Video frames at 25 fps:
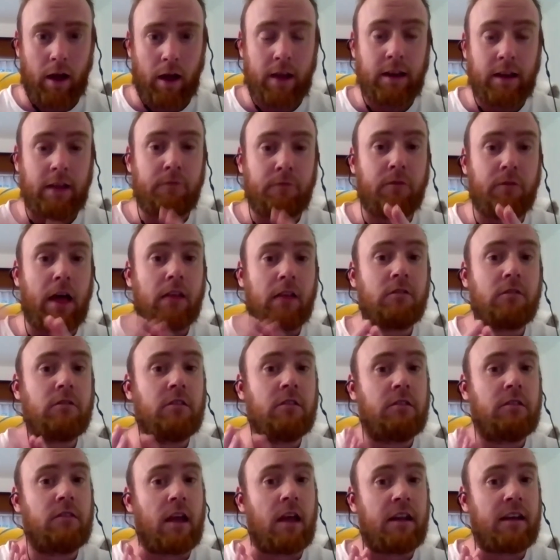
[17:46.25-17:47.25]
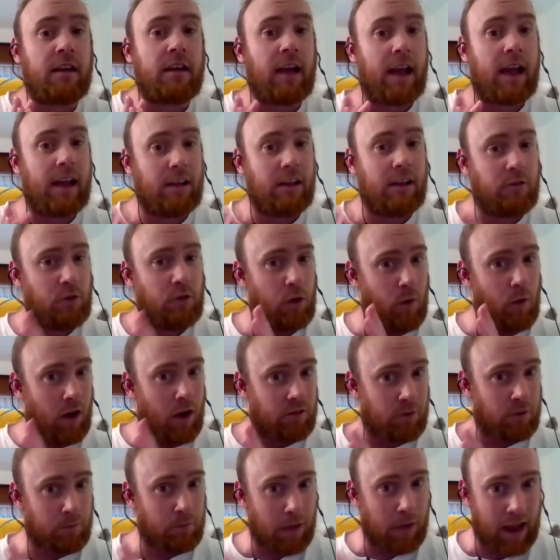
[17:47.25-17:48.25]
And if that's dedicated two
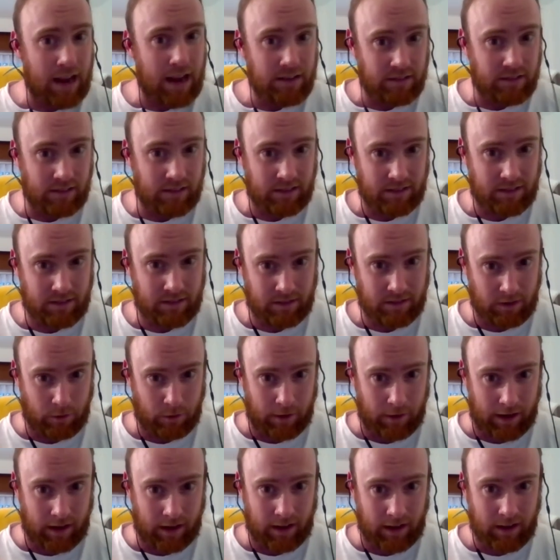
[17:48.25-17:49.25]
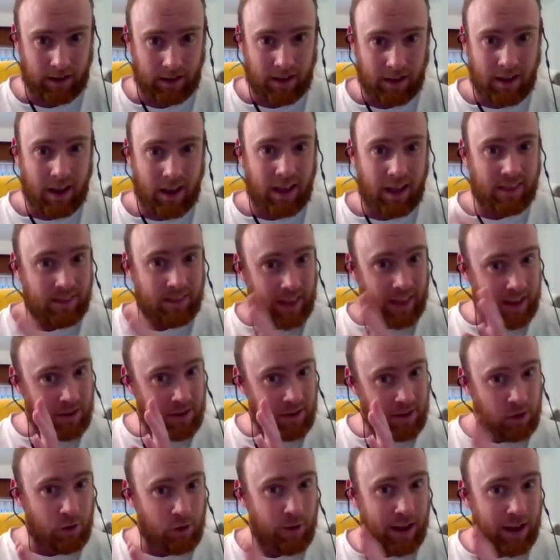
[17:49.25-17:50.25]
hundred pages to it, then
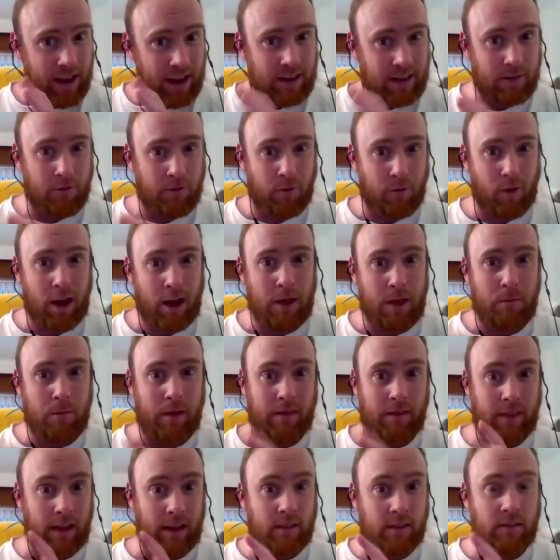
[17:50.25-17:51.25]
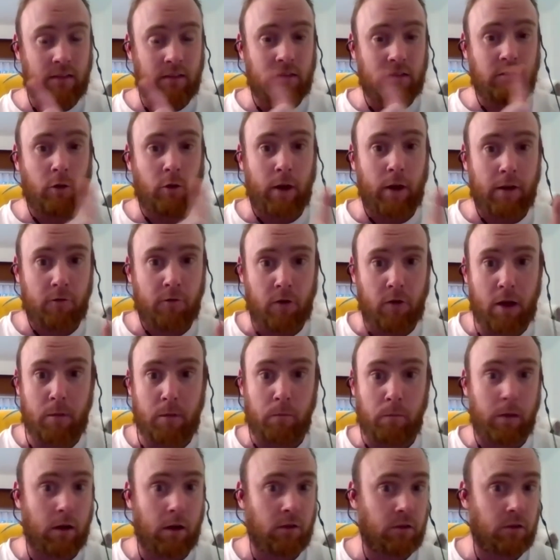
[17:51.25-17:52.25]
do it in a framing that is a Stoic framing,
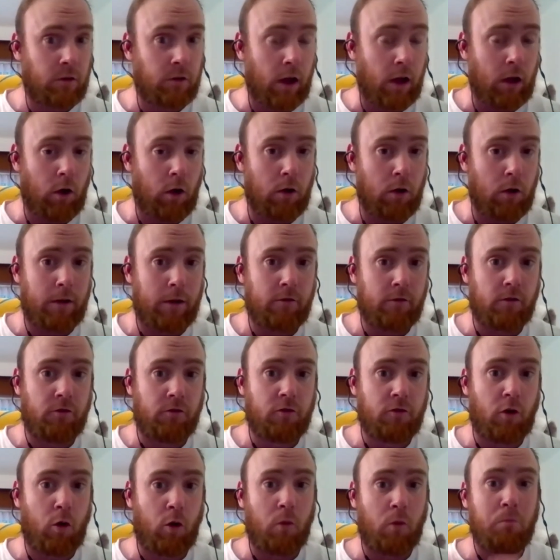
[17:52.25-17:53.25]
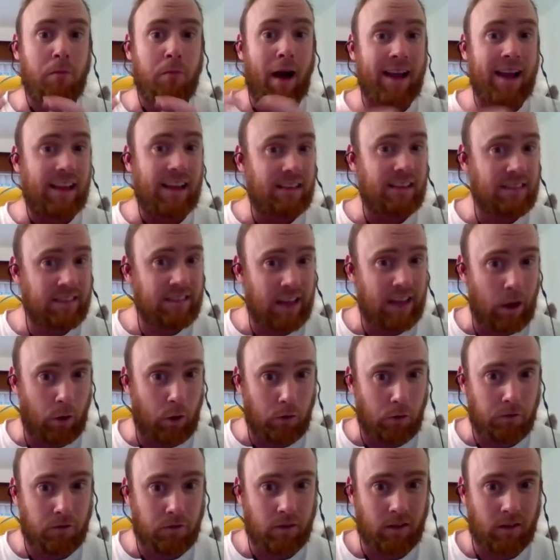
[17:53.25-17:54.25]
because a dichotomy of control by itself,